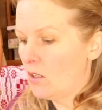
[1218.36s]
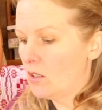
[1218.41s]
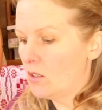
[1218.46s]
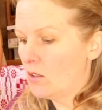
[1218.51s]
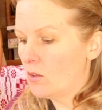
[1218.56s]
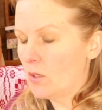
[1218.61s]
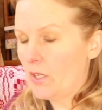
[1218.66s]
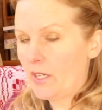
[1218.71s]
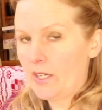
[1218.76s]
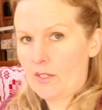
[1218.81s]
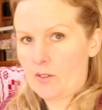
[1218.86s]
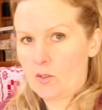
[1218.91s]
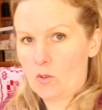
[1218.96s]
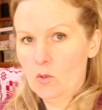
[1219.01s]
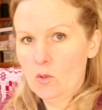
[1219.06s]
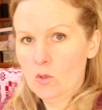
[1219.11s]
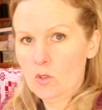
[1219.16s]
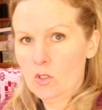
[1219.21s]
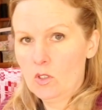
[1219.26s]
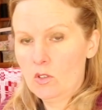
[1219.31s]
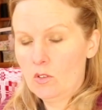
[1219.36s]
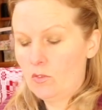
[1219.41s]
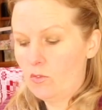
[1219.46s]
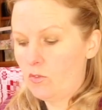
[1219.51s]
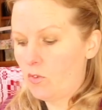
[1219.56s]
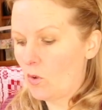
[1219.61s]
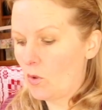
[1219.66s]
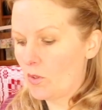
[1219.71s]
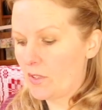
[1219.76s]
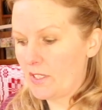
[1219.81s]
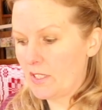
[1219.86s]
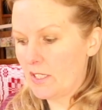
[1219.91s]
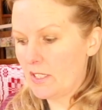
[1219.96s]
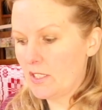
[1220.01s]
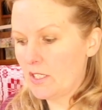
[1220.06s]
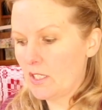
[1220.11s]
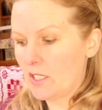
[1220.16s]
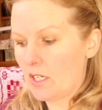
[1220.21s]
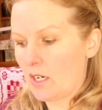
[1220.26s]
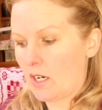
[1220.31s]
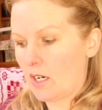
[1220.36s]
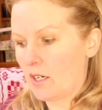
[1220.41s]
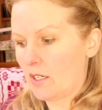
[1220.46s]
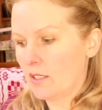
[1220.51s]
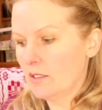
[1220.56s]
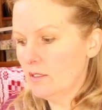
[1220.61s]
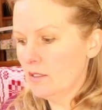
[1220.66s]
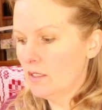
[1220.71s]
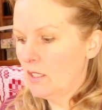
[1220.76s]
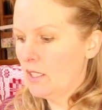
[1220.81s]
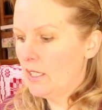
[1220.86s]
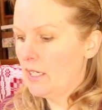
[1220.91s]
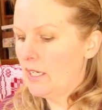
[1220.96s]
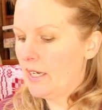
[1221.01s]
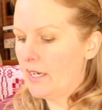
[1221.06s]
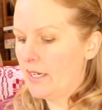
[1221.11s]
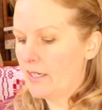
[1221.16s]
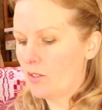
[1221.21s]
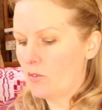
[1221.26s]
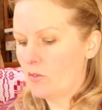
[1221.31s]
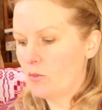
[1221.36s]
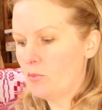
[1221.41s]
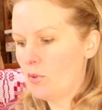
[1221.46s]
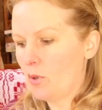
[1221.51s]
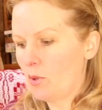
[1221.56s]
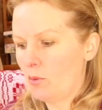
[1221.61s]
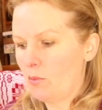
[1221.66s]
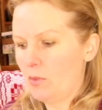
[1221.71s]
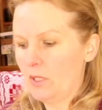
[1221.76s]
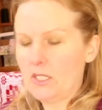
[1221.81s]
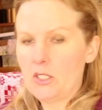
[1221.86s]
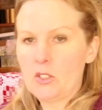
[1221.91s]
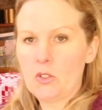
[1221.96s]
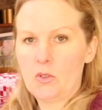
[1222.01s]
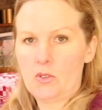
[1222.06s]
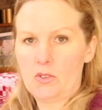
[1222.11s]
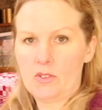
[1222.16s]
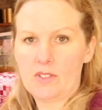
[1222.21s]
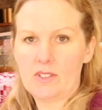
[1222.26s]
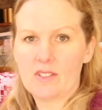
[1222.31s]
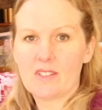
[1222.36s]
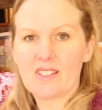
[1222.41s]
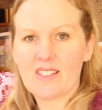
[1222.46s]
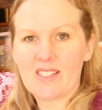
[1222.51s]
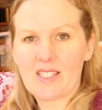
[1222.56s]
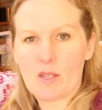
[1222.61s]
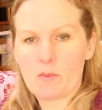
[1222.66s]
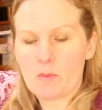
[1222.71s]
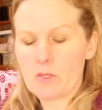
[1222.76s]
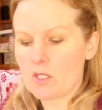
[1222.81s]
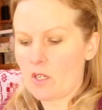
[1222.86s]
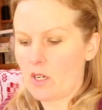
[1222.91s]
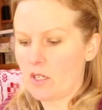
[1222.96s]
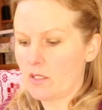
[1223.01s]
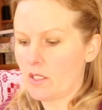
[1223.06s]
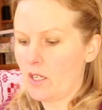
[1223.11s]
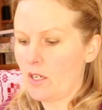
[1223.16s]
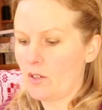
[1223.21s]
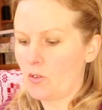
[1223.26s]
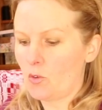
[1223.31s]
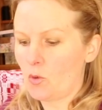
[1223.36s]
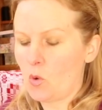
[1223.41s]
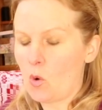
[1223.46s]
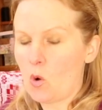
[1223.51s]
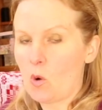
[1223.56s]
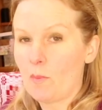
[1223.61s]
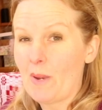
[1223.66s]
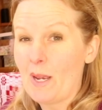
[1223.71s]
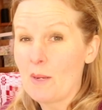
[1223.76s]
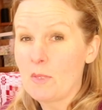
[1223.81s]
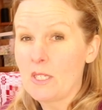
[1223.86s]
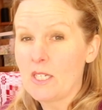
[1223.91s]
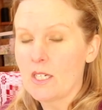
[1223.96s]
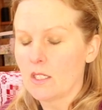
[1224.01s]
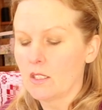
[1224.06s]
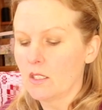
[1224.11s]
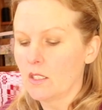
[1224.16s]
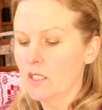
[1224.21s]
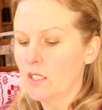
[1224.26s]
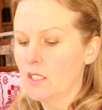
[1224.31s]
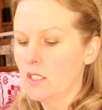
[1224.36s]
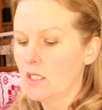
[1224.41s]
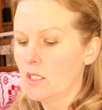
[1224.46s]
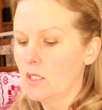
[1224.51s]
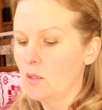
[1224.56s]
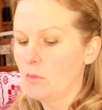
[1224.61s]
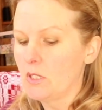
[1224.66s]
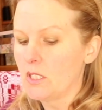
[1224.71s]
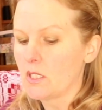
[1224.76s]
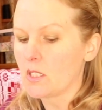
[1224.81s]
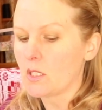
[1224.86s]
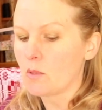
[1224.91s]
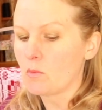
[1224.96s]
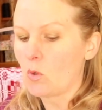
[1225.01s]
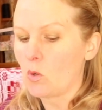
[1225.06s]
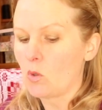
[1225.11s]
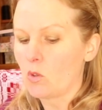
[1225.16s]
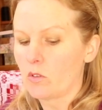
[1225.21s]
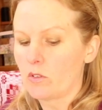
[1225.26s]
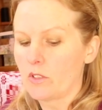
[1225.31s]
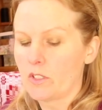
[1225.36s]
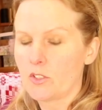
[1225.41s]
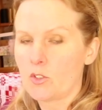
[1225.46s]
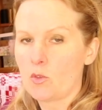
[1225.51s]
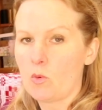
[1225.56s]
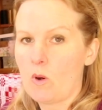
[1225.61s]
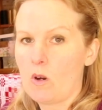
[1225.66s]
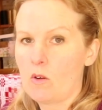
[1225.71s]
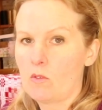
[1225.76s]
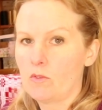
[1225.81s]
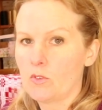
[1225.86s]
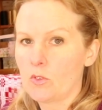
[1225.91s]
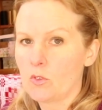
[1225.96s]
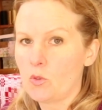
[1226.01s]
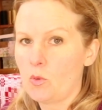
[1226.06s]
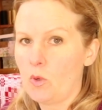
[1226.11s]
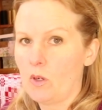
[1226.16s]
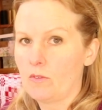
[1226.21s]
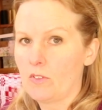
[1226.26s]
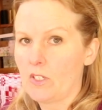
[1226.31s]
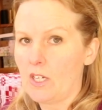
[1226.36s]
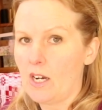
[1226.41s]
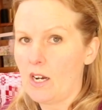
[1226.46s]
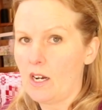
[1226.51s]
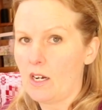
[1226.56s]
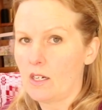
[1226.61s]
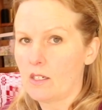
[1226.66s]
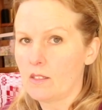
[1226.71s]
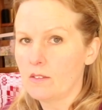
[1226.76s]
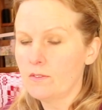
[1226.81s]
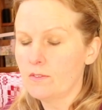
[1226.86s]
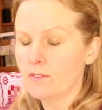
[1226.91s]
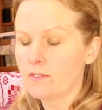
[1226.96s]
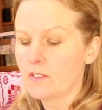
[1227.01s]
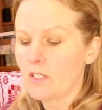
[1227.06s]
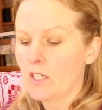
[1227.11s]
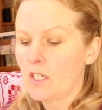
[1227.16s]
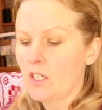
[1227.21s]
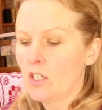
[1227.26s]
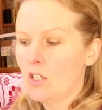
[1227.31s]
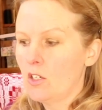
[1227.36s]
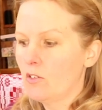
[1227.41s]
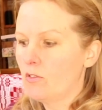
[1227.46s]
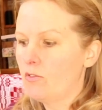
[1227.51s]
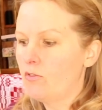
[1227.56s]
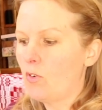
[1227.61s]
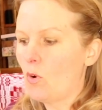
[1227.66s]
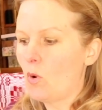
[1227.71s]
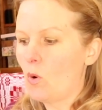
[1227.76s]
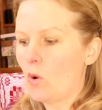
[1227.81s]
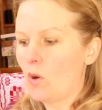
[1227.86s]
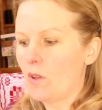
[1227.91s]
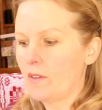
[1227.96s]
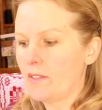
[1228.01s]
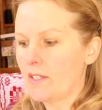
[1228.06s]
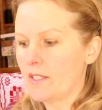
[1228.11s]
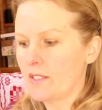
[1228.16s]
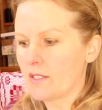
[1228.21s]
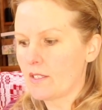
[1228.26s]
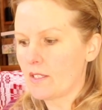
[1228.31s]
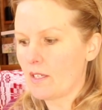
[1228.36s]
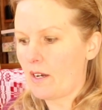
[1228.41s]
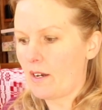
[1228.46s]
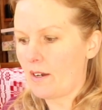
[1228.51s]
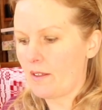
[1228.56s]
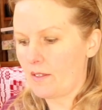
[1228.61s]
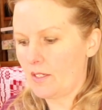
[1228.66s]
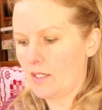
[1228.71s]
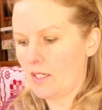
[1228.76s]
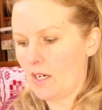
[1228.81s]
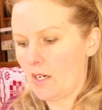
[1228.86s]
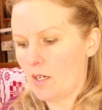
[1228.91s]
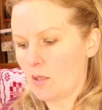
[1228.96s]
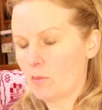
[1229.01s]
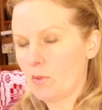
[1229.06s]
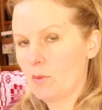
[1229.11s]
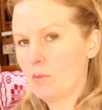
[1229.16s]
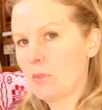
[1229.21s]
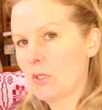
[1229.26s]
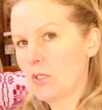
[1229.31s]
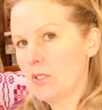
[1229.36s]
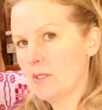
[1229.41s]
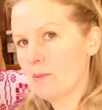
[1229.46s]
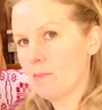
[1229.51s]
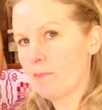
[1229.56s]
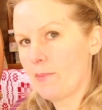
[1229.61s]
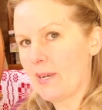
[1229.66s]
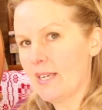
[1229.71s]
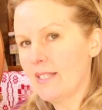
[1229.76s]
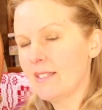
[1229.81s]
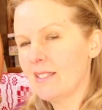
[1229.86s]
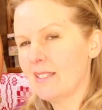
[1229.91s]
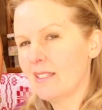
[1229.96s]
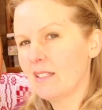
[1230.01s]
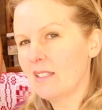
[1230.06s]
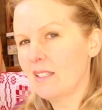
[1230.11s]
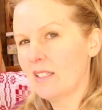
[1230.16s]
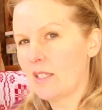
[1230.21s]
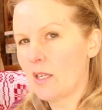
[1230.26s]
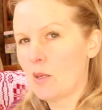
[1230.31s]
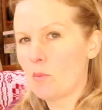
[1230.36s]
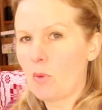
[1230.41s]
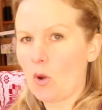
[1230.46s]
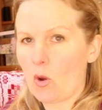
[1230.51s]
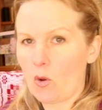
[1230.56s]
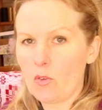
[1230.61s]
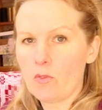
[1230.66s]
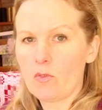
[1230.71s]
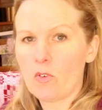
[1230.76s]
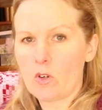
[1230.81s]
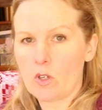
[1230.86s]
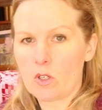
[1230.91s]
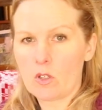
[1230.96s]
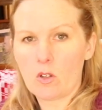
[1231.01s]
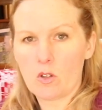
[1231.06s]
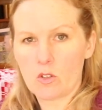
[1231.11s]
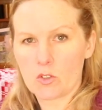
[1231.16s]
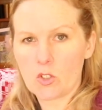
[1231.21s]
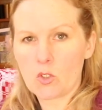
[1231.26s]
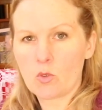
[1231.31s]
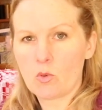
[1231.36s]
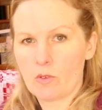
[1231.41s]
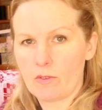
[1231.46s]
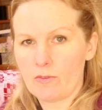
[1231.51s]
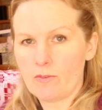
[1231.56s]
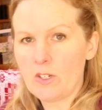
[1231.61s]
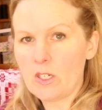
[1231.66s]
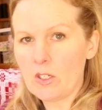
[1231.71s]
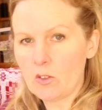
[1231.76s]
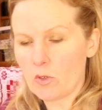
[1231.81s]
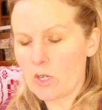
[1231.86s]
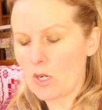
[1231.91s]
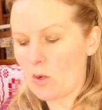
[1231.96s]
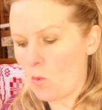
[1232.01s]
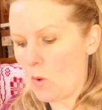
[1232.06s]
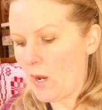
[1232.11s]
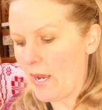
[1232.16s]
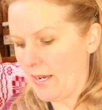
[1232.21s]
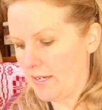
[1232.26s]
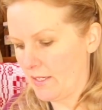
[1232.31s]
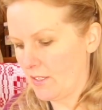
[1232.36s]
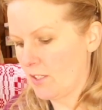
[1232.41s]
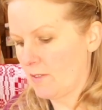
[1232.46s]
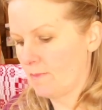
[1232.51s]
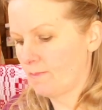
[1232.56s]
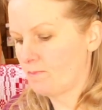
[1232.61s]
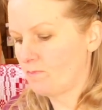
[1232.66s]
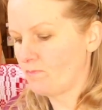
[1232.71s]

or heddle for the knitting yarn, and I would probably use the same size heddle or maybe a little bit smaller, a twelve or twelve and a half for this other yarn. But both, basically they're both very close to a fingering weight.